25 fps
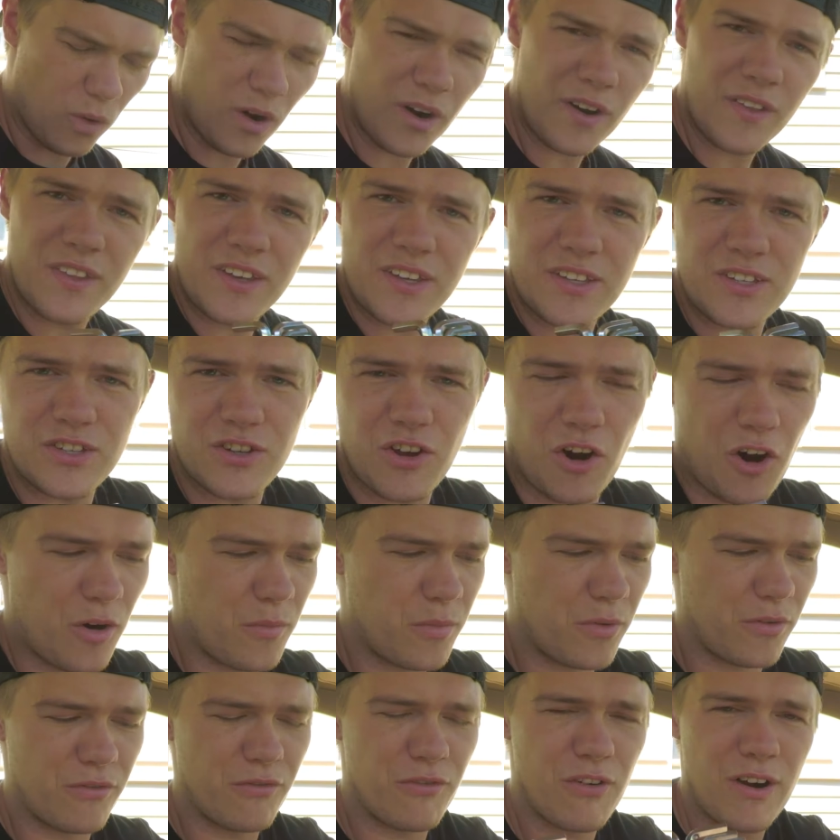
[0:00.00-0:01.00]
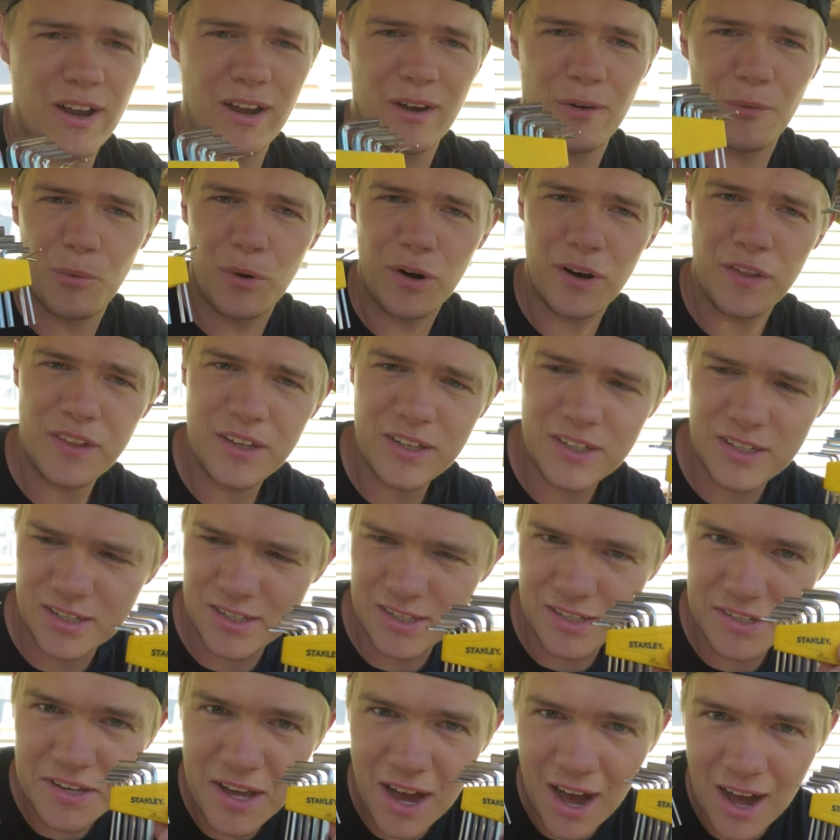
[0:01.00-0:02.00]
of these is Harbor Freight and one of these
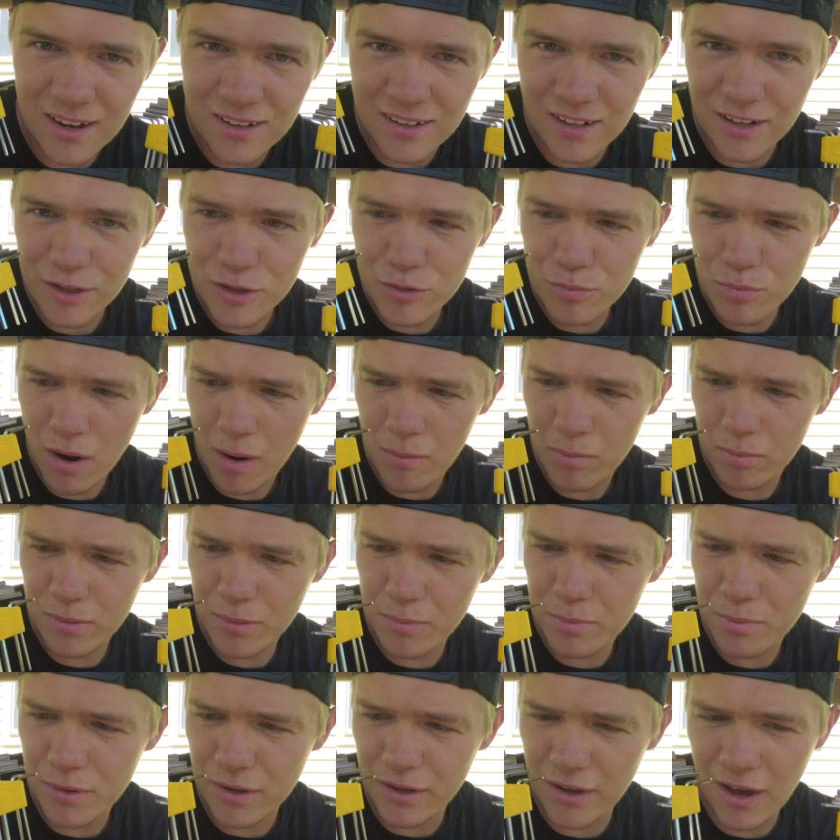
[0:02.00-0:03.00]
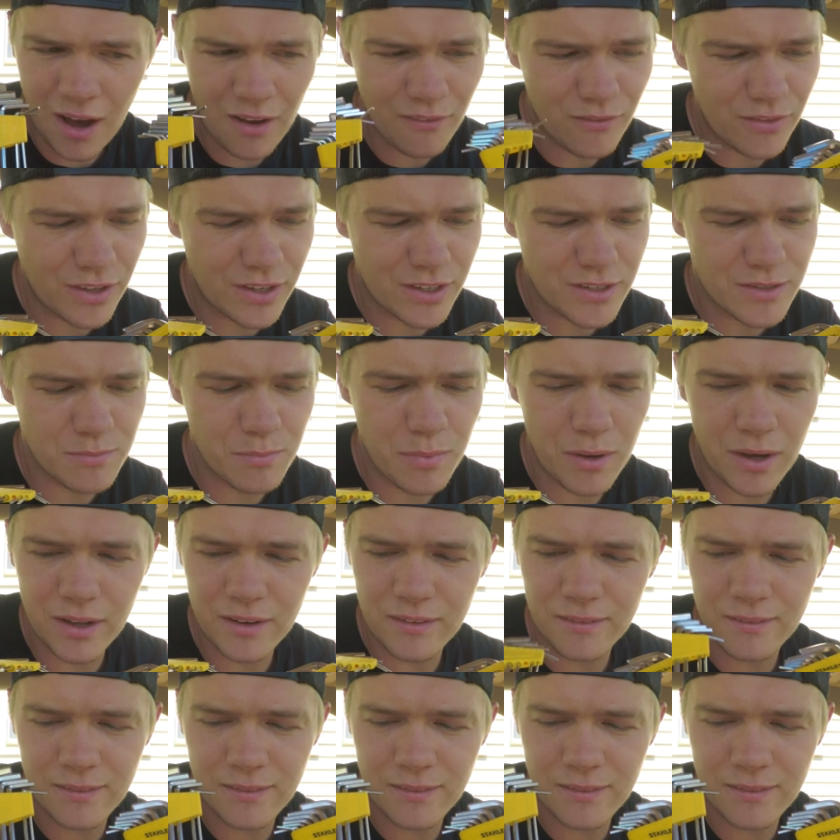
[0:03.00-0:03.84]
is not. And it's probably pretty obvious, but